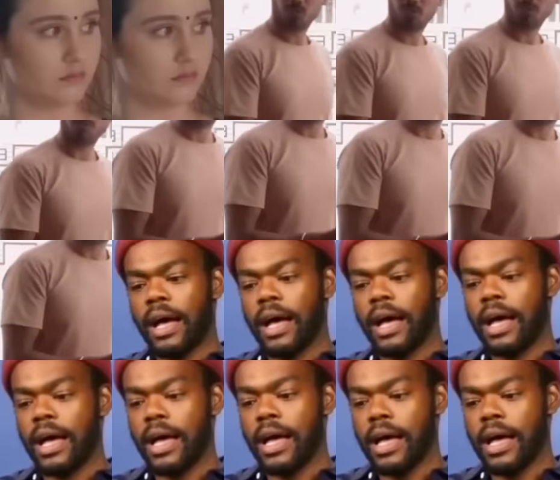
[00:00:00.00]

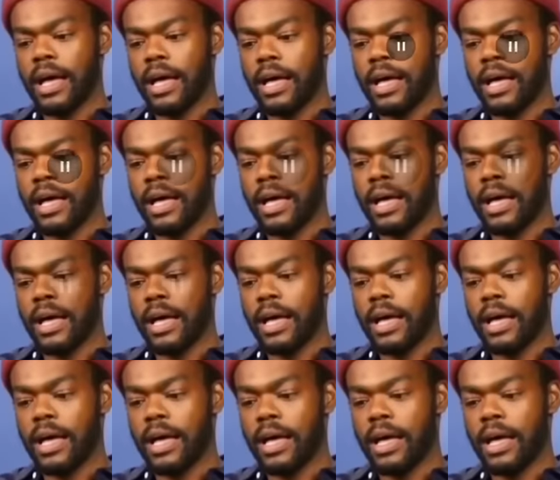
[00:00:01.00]

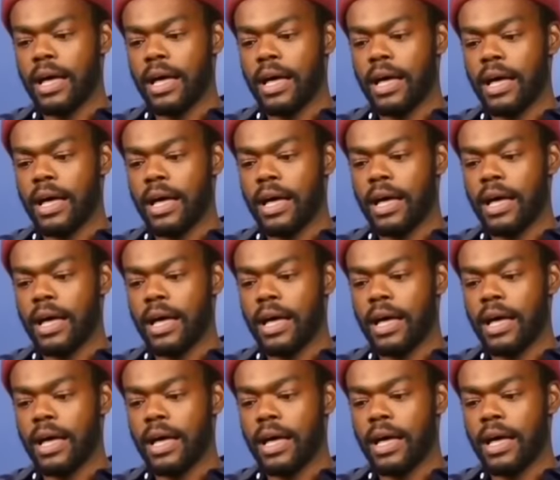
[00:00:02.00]

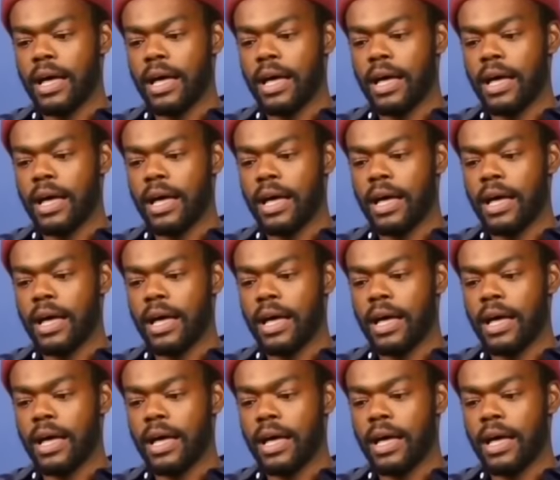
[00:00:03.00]
The person shown says nothing.